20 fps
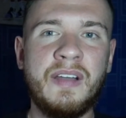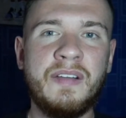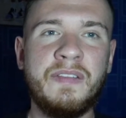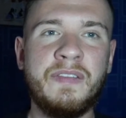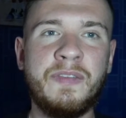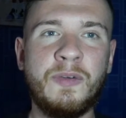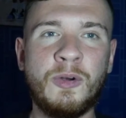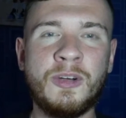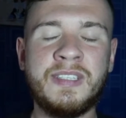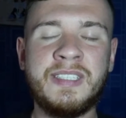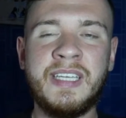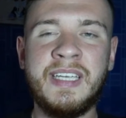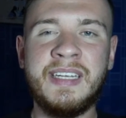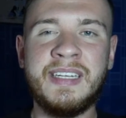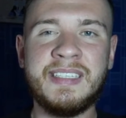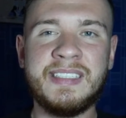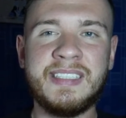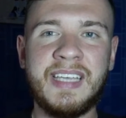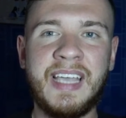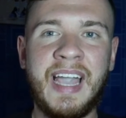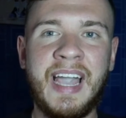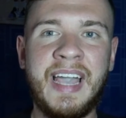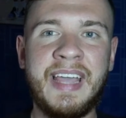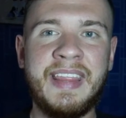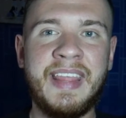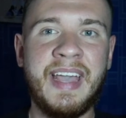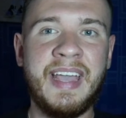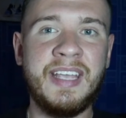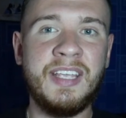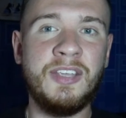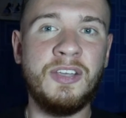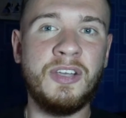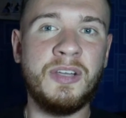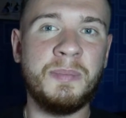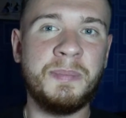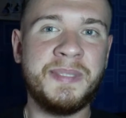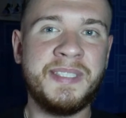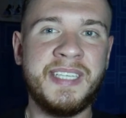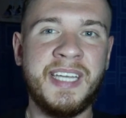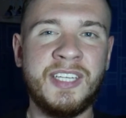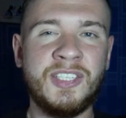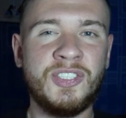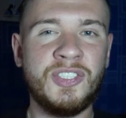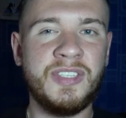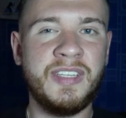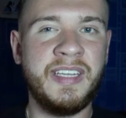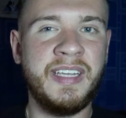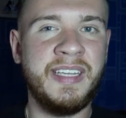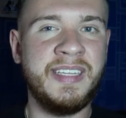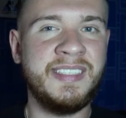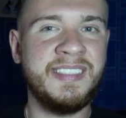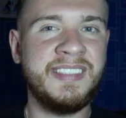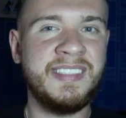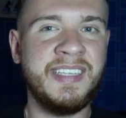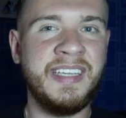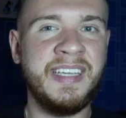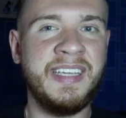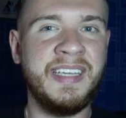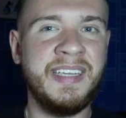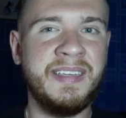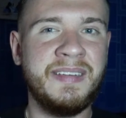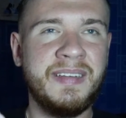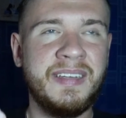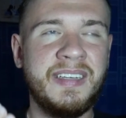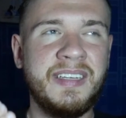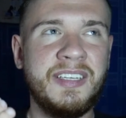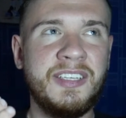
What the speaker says: 14 is a guy that you could potentially see